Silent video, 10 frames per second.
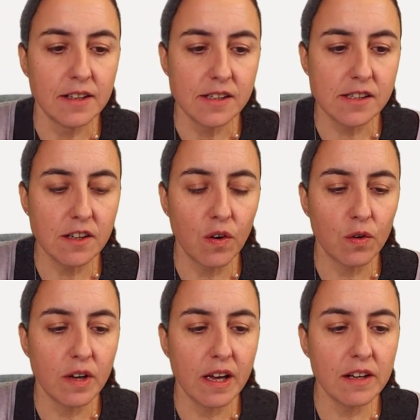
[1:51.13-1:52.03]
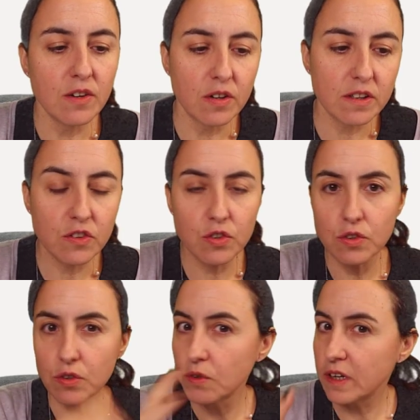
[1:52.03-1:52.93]
So in order to
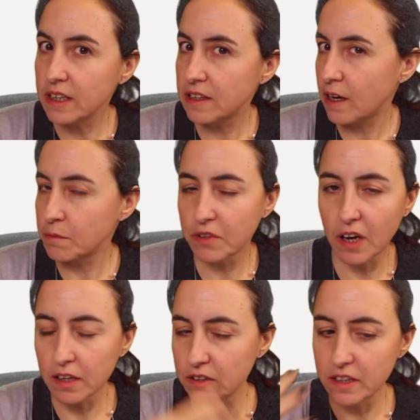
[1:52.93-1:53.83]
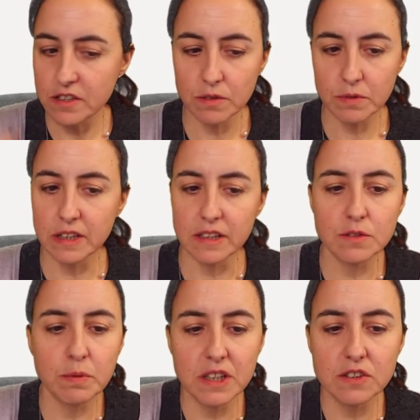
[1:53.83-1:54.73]
do any type of calculation with this,
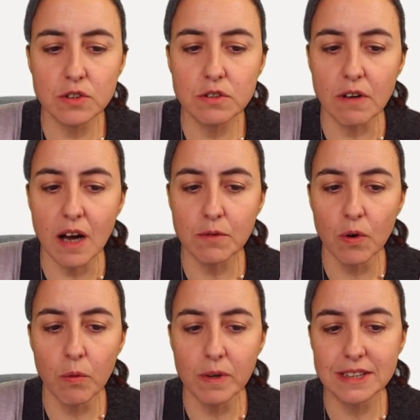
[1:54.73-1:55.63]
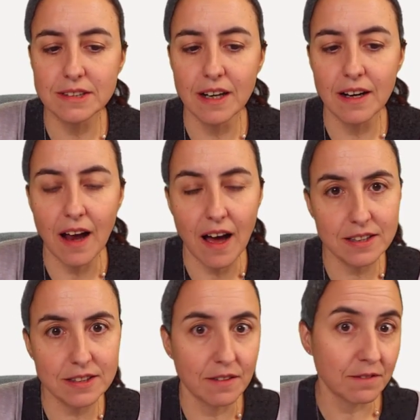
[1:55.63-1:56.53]
we need to grab always the
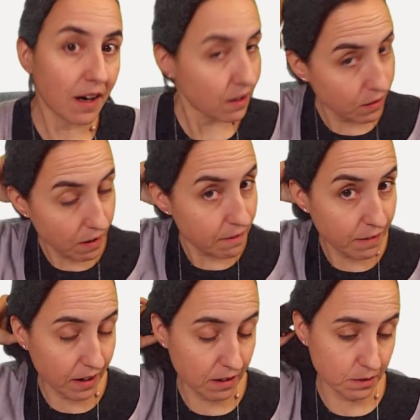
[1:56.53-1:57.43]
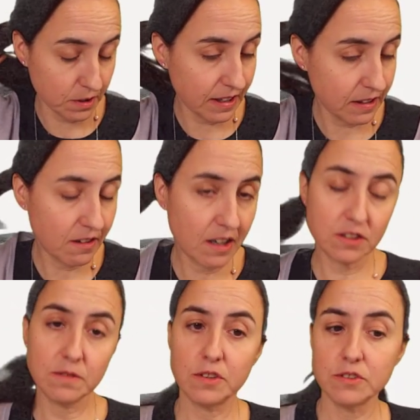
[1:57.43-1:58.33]
last value available. And there are
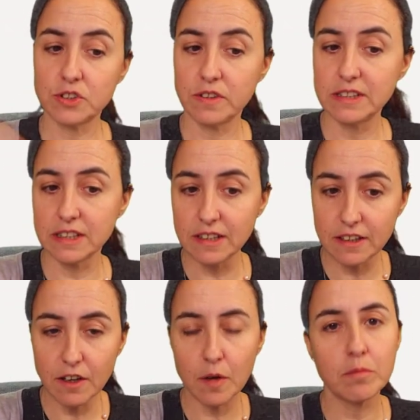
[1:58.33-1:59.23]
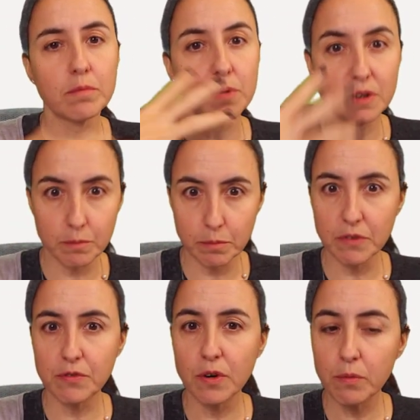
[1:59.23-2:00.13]
some constraints in here, but
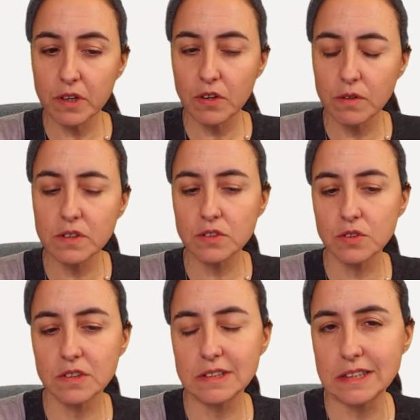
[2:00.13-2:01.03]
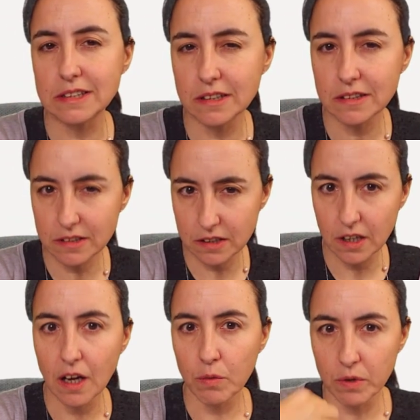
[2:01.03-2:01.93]
before we go into the detail,
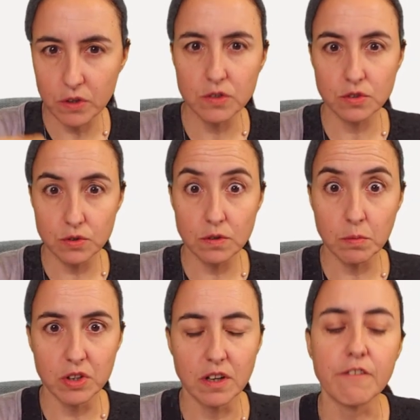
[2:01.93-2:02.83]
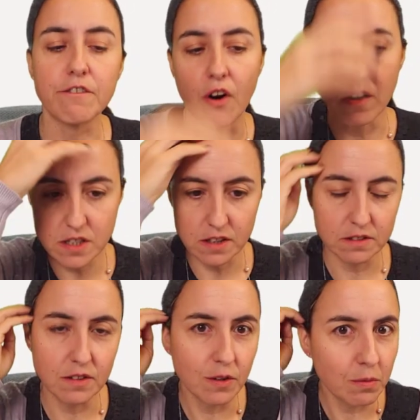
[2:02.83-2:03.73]
we're going to do the modeling first.
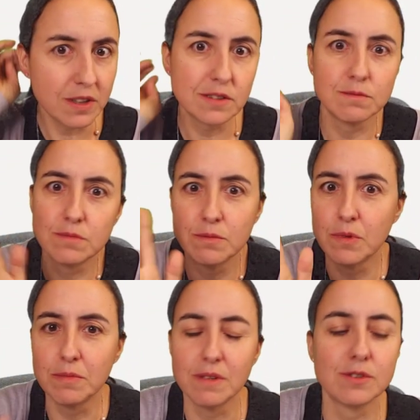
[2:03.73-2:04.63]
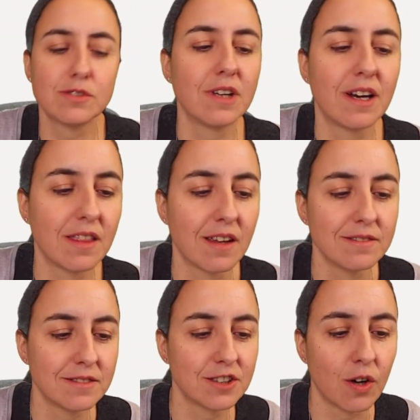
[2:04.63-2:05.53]
Otherwise, we won't be able to see anything.
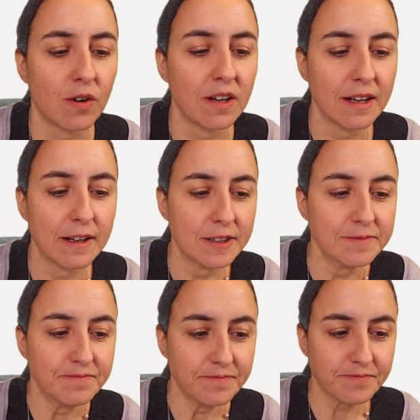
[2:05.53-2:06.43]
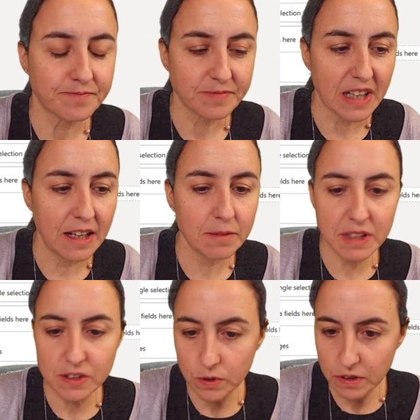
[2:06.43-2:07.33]
So let me
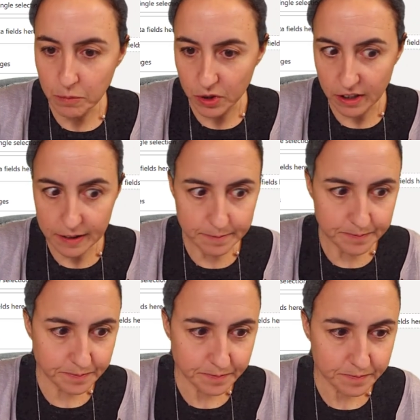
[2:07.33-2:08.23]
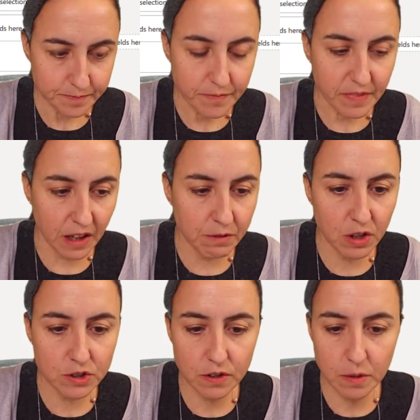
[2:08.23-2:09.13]
do the modeling. If we
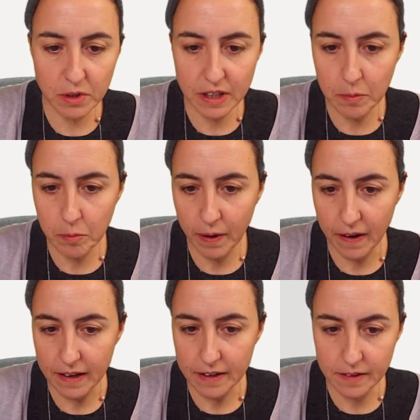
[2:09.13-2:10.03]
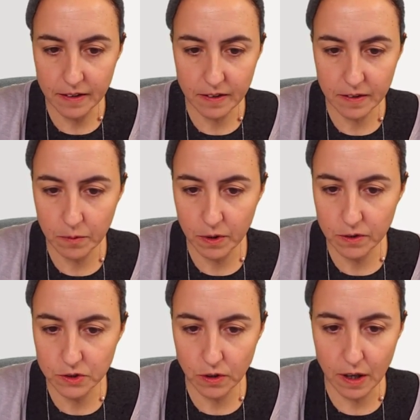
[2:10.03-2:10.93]
go to the modeling pane, we're
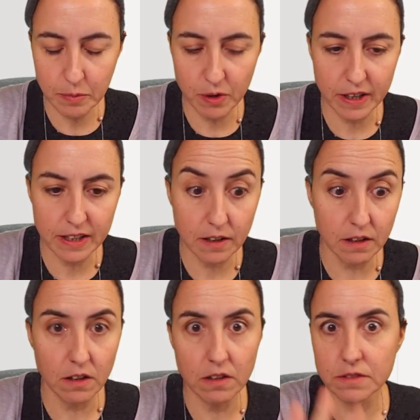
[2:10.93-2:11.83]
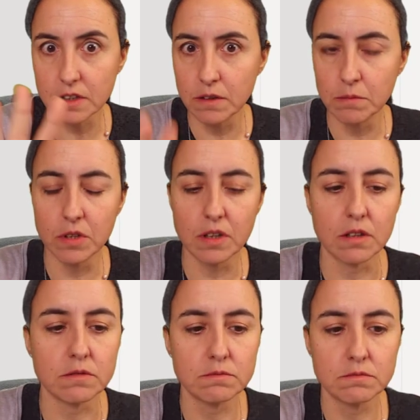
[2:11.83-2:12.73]
going to upgrade. Love the new
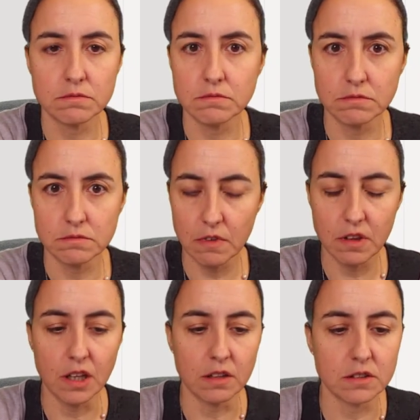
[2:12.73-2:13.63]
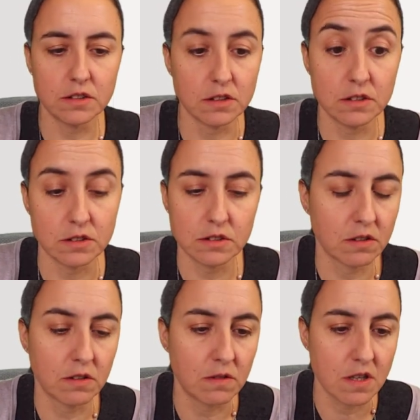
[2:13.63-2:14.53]
model thing. It's just
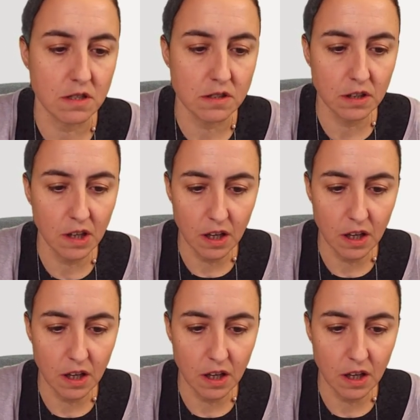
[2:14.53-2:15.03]
gorgeous.